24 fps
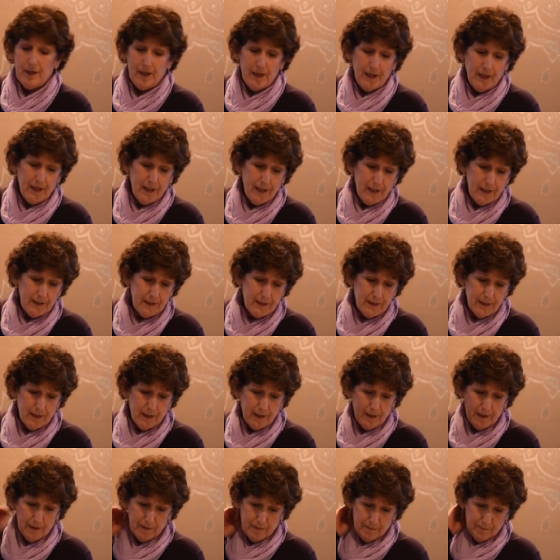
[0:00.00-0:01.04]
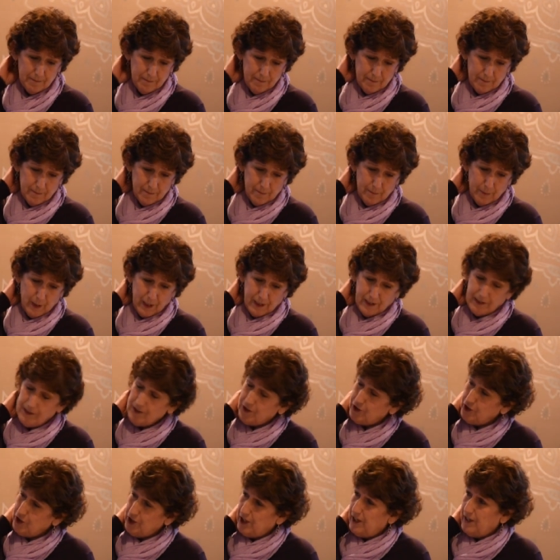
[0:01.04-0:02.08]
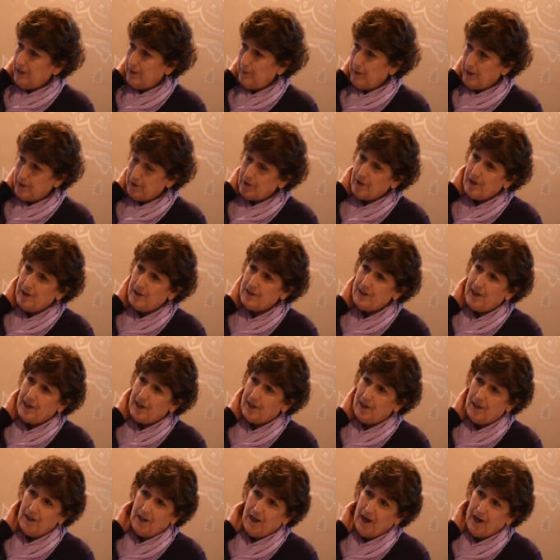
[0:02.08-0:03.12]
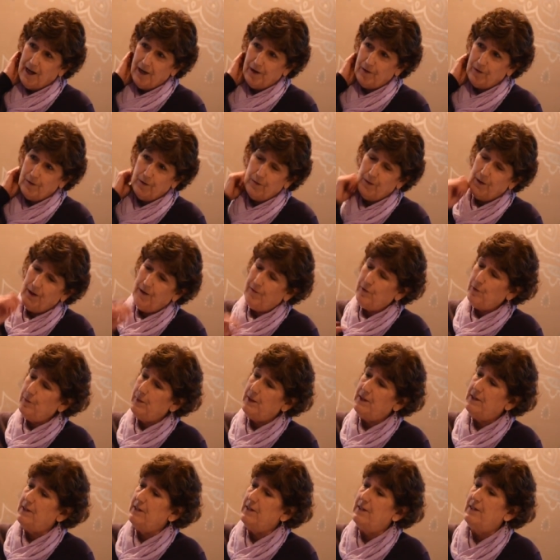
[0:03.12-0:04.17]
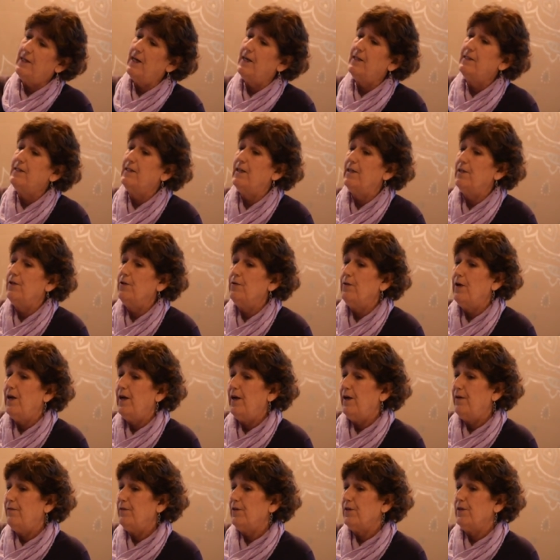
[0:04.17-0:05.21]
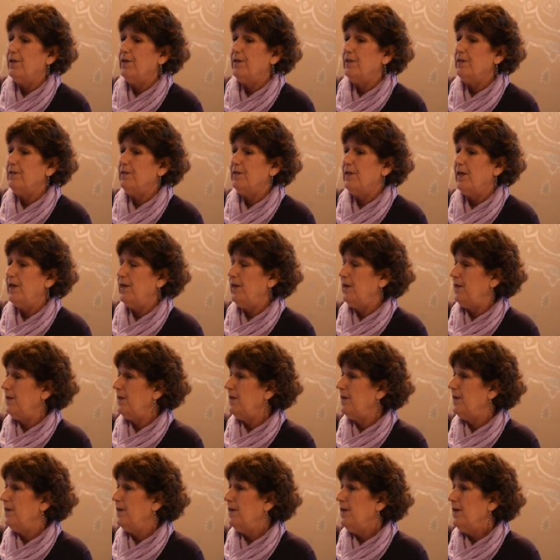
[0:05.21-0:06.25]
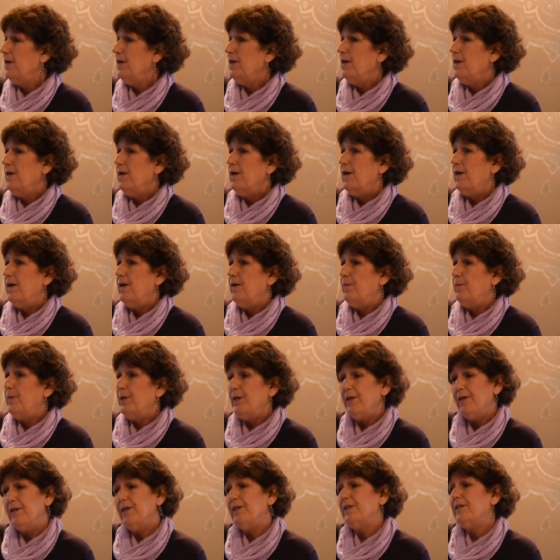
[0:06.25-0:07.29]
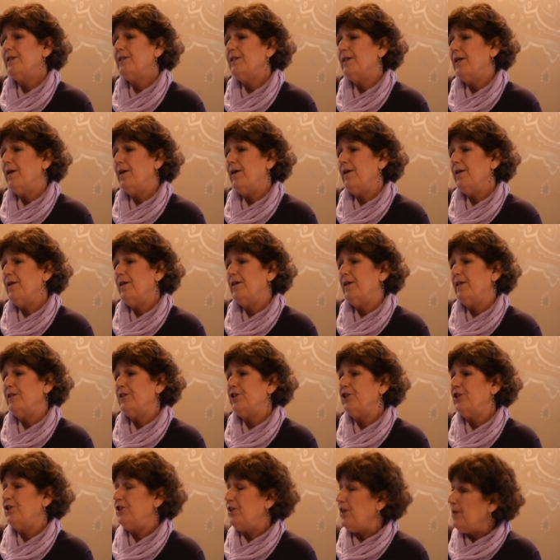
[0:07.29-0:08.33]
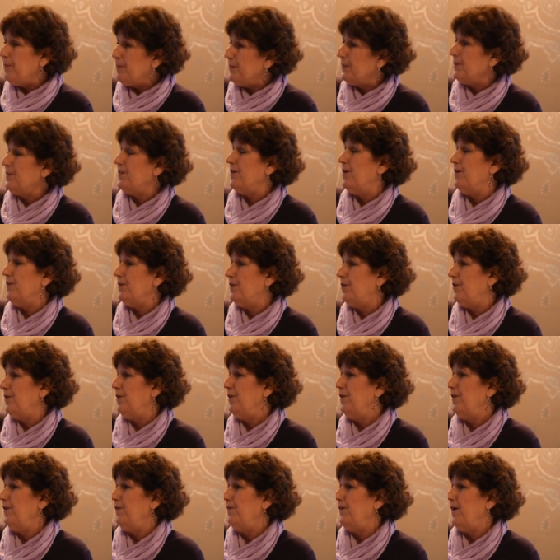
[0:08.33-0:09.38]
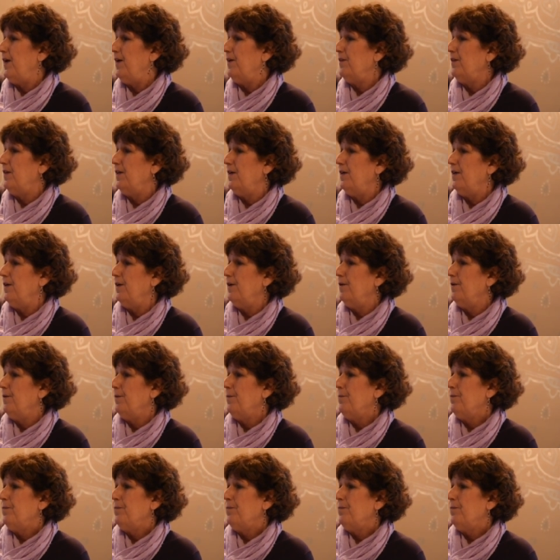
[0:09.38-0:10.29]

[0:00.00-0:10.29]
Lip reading: and but it's cheap, and they're going to take collateral. Whatever business asset you have, they're going to take. But it is the cheapest alternative out there